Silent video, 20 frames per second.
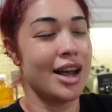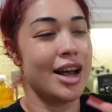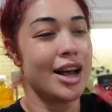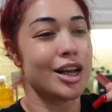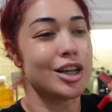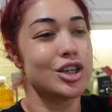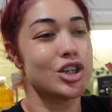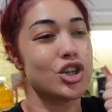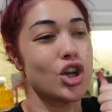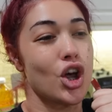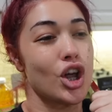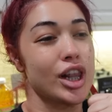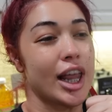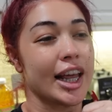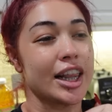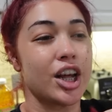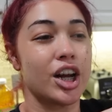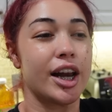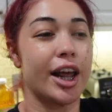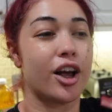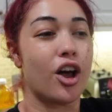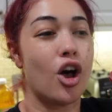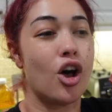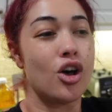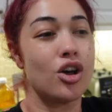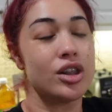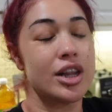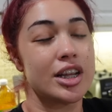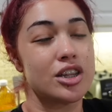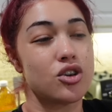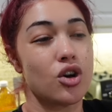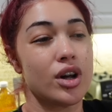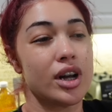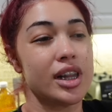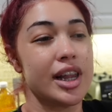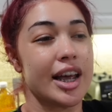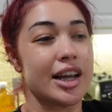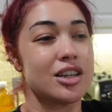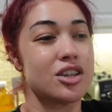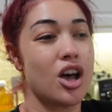So like they're like, oh, let's go to
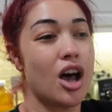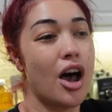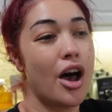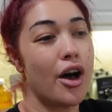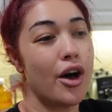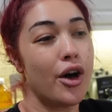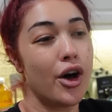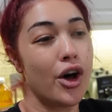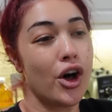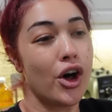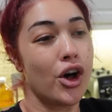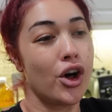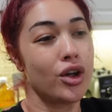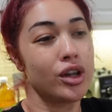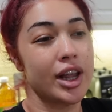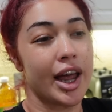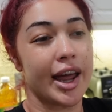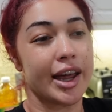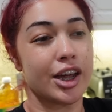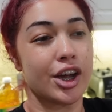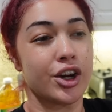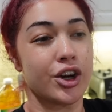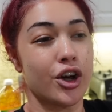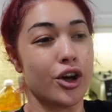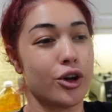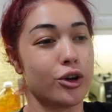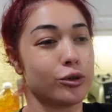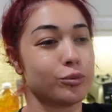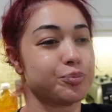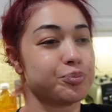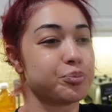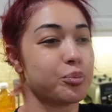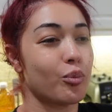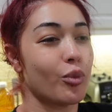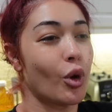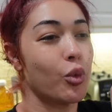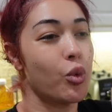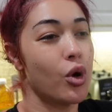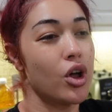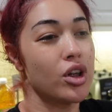Lake Tahoe. Like, you know,
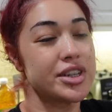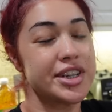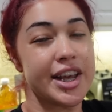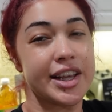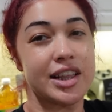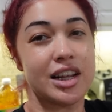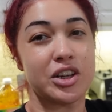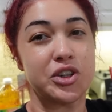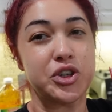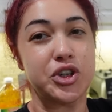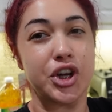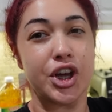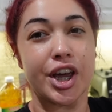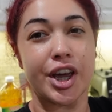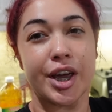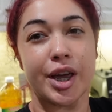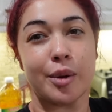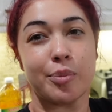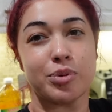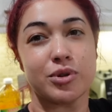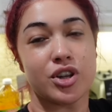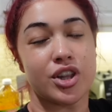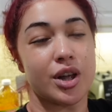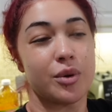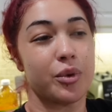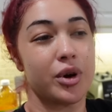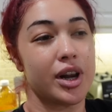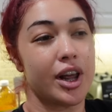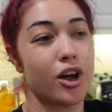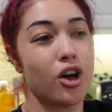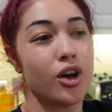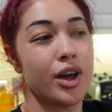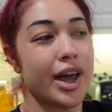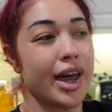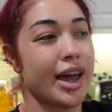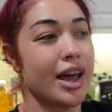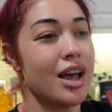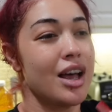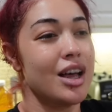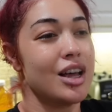we'll take the Jeep. So then we're like, okay.